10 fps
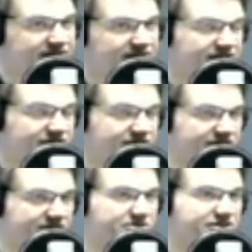also
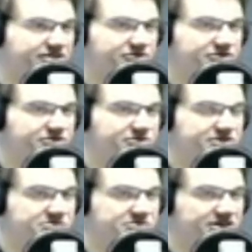helping them to use their
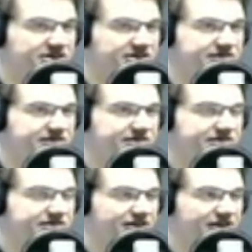bodies
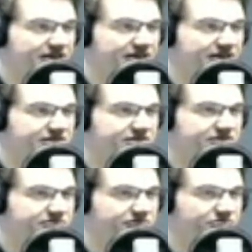enhanced
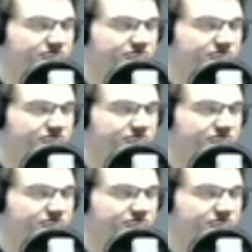by